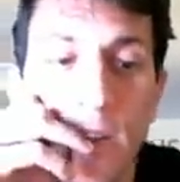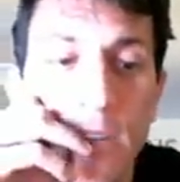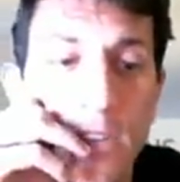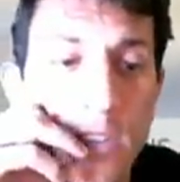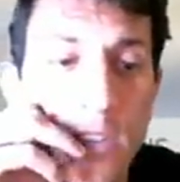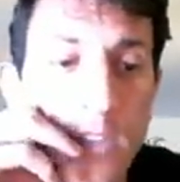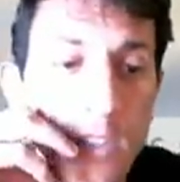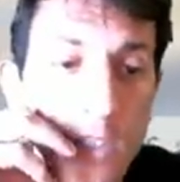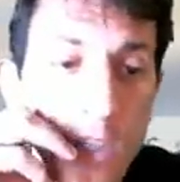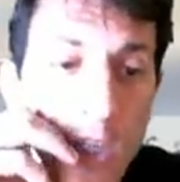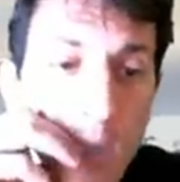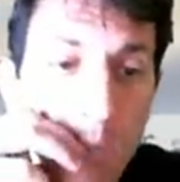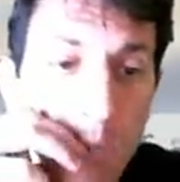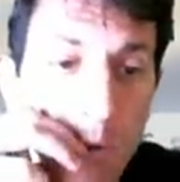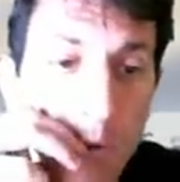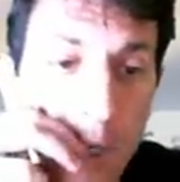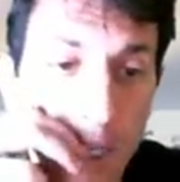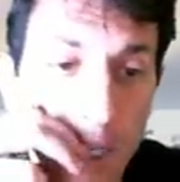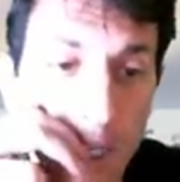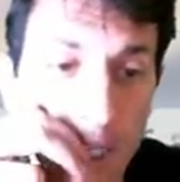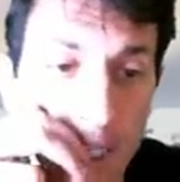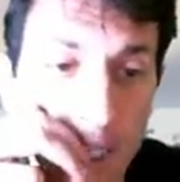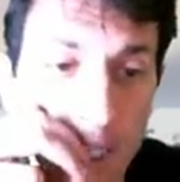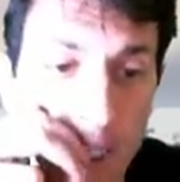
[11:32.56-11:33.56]
This is looking pretty
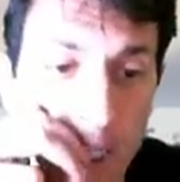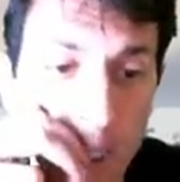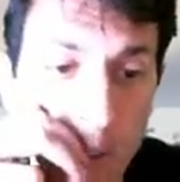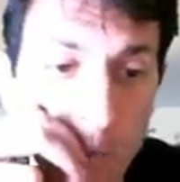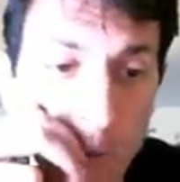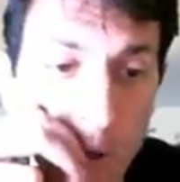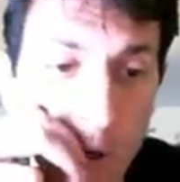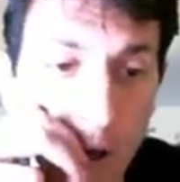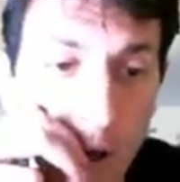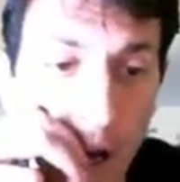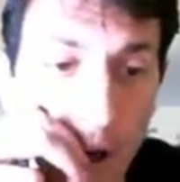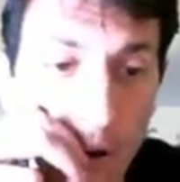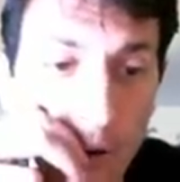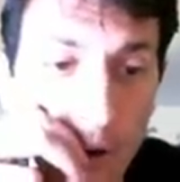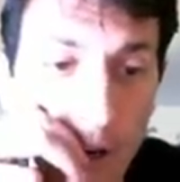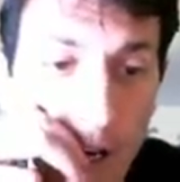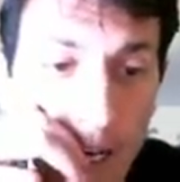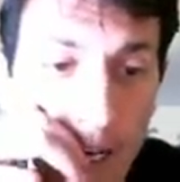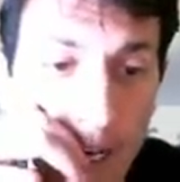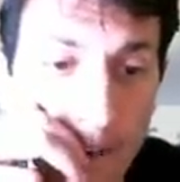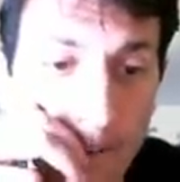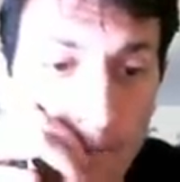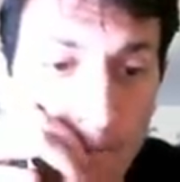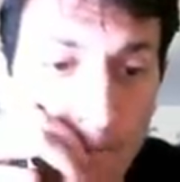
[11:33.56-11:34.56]
good. Turbo Outrun.
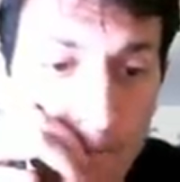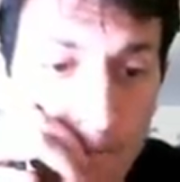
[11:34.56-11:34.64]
